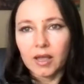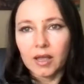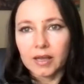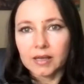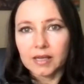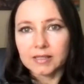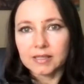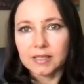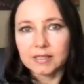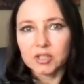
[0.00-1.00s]
and
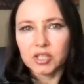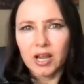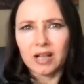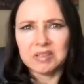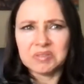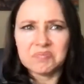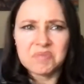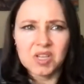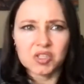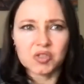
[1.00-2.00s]
as as a child,
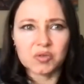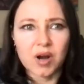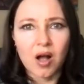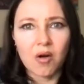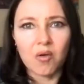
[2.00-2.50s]
I'm not sure how